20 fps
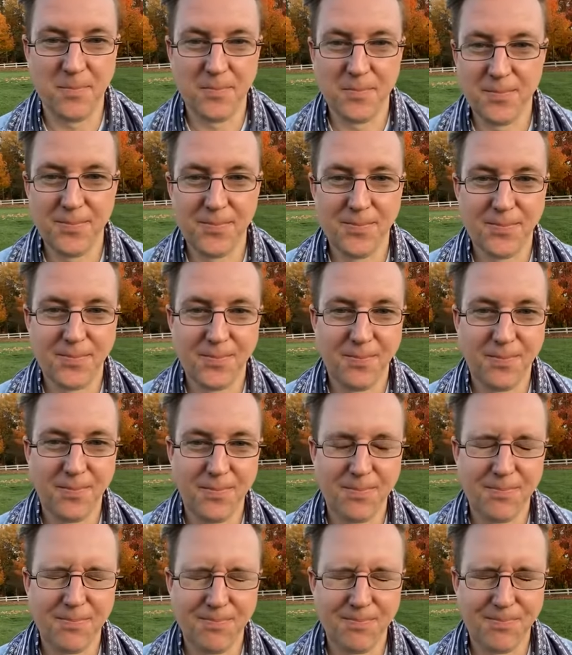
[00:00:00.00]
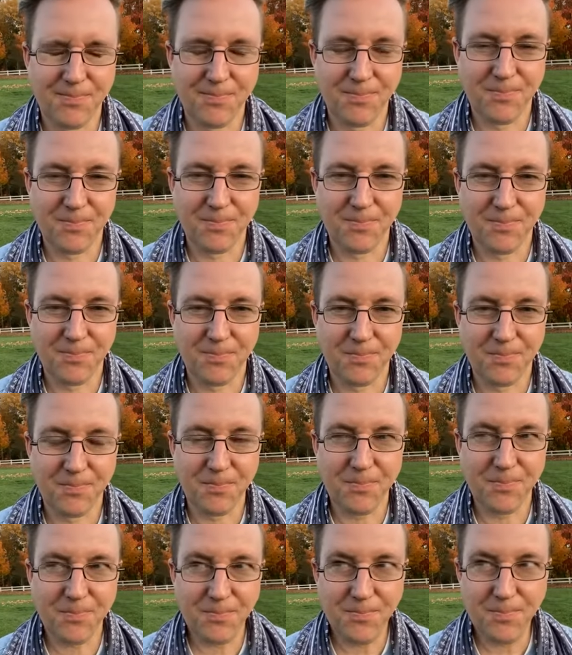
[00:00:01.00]

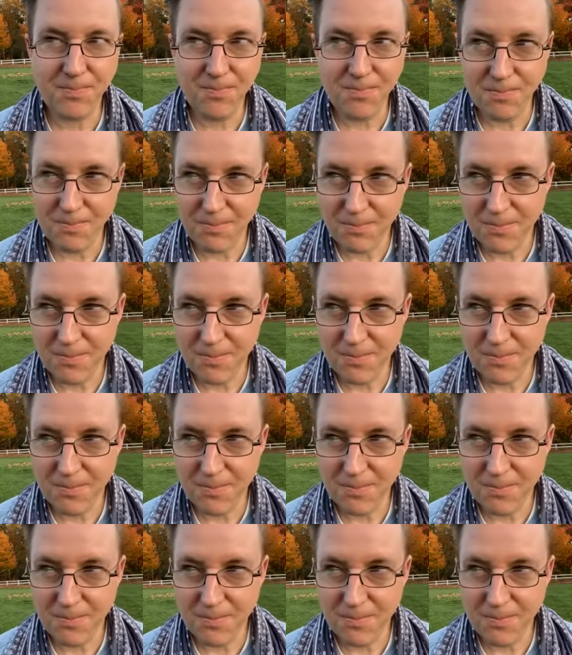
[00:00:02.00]
No one is speaking in this clip.